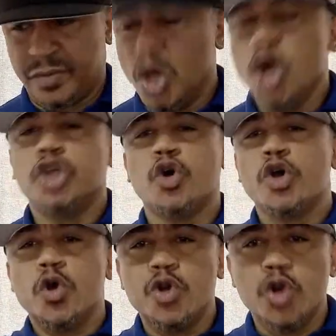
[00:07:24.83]
Do
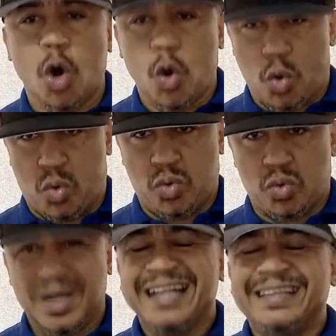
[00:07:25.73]
you know
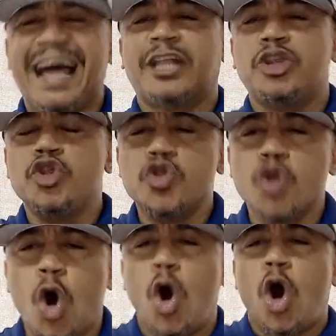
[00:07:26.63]
that
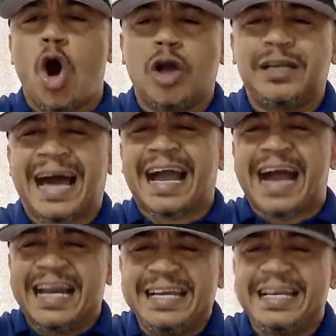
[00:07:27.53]
no other
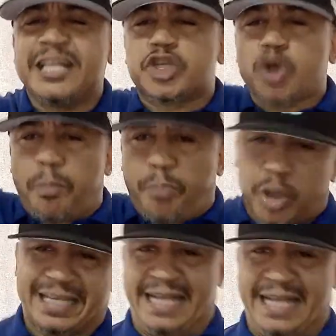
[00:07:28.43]
candidate
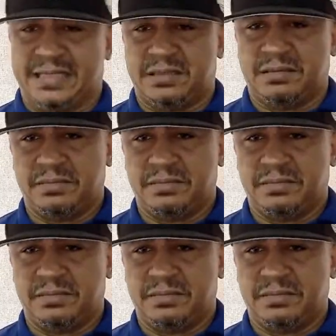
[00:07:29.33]
supporters